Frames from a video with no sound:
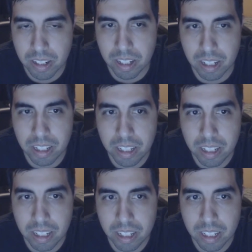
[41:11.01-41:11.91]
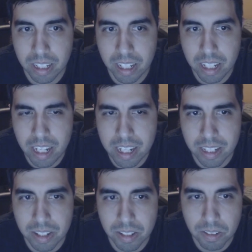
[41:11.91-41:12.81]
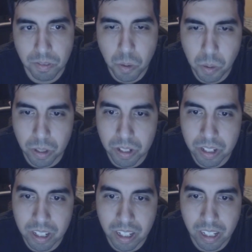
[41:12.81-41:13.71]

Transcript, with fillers: Huh? Yes, of course.